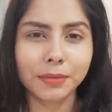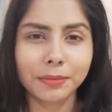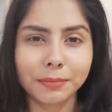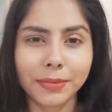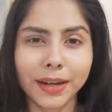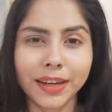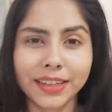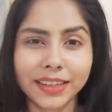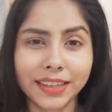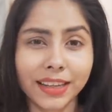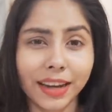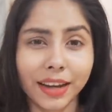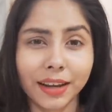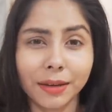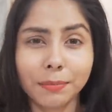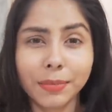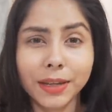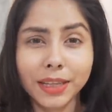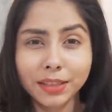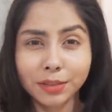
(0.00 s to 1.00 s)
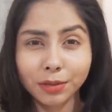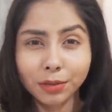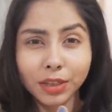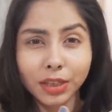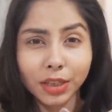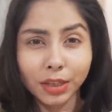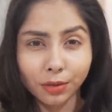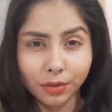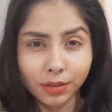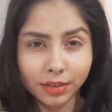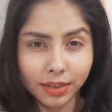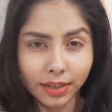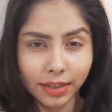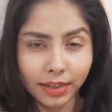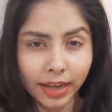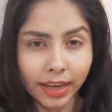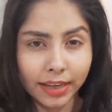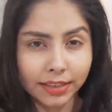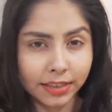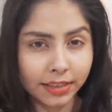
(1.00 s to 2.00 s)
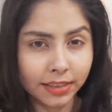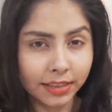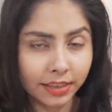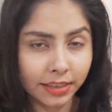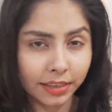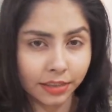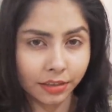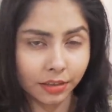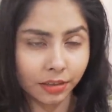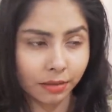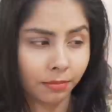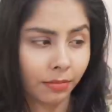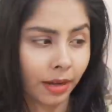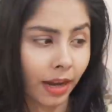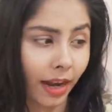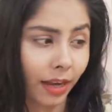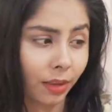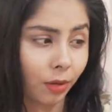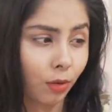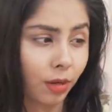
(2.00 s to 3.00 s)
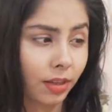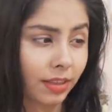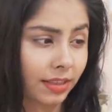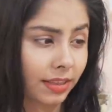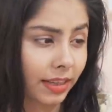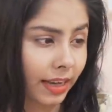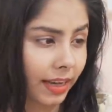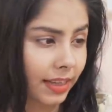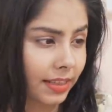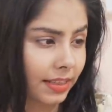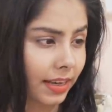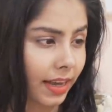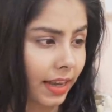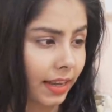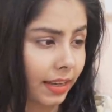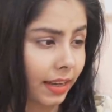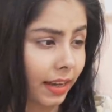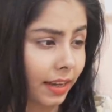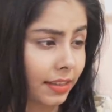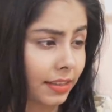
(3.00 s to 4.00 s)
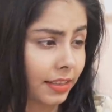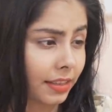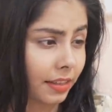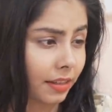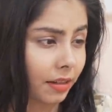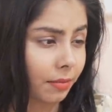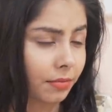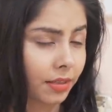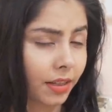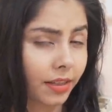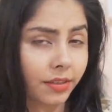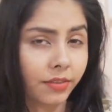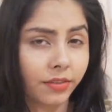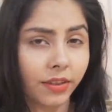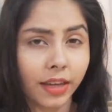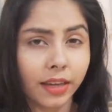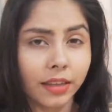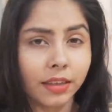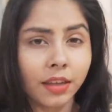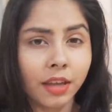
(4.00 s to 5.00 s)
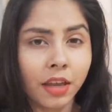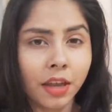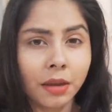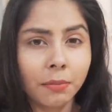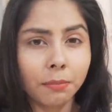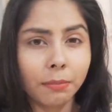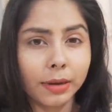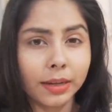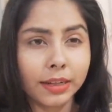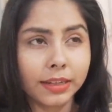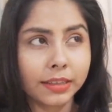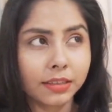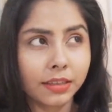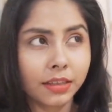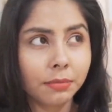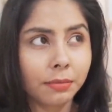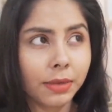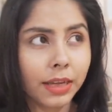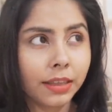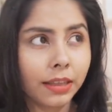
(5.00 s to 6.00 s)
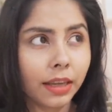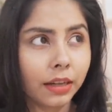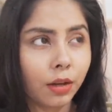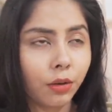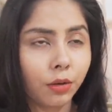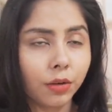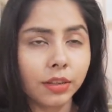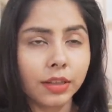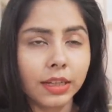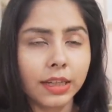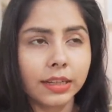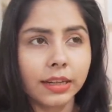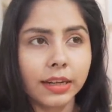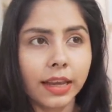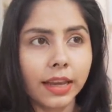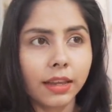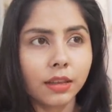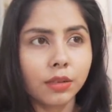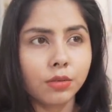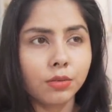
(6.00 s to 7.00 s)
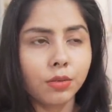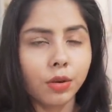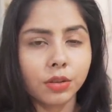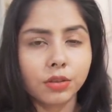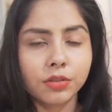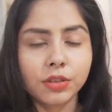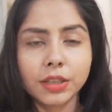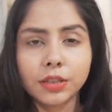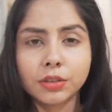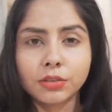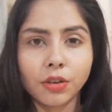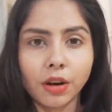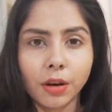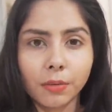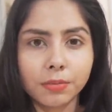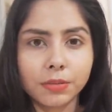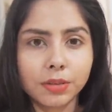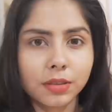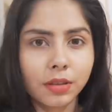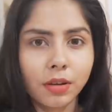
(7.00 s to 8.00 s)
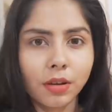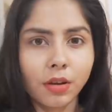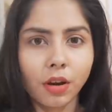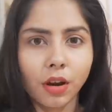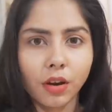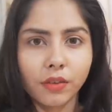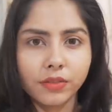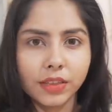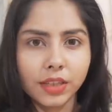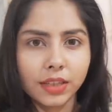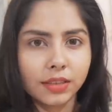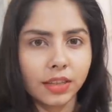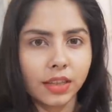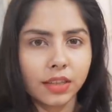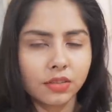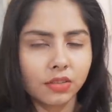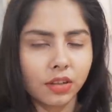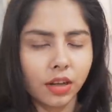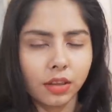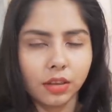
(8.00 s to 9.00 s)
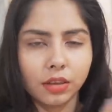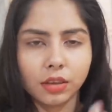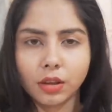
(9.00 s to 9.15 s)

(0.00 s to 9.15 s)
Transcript: But yeah, please don't use it as a serum. I know it says like a serum sunscreen, but it doesn't mean that you're gonna need like 2 or 3 drops of this sunscreen.